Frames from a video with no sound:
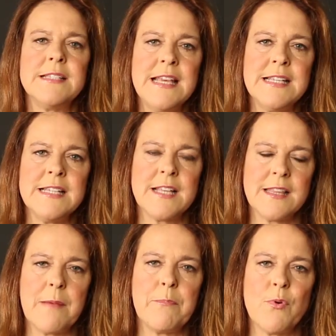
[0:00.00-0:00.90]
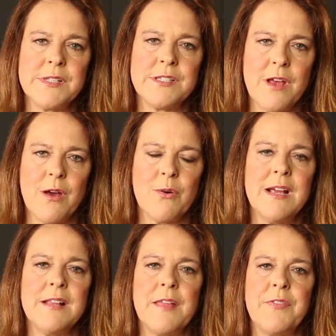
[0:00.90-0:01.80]
it's easy to let boys know
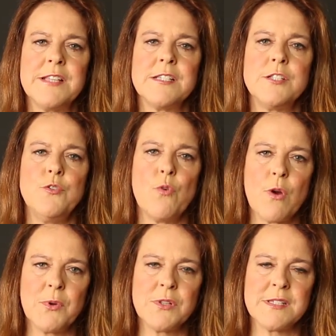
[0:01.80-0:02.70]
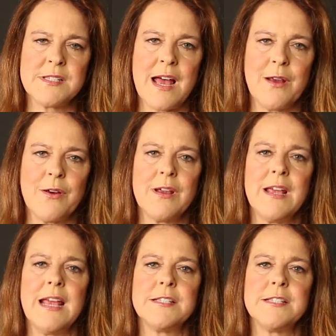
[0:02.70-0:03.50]
that this is normal desire.